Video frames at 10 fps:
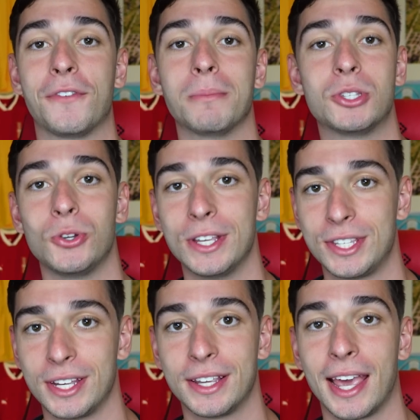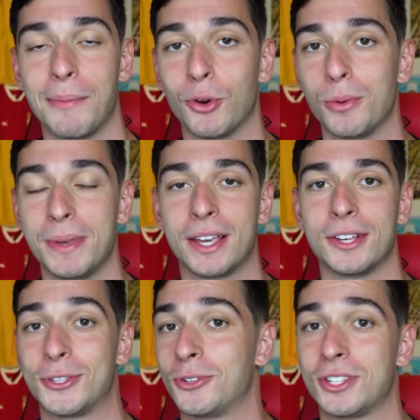from Tunisia and Cameroon
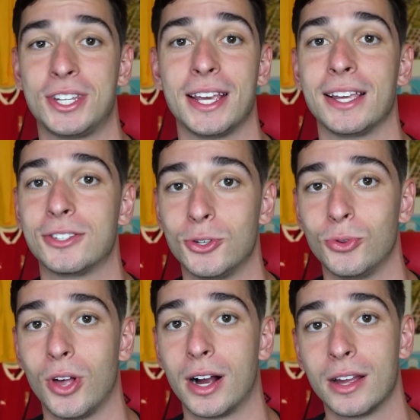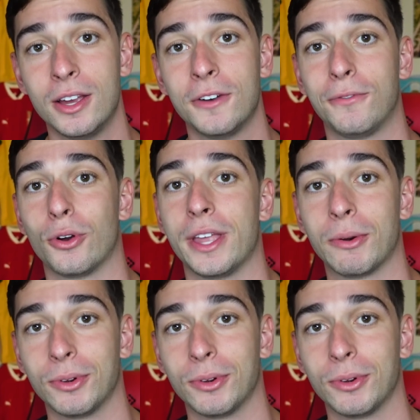because they're just taking too long for their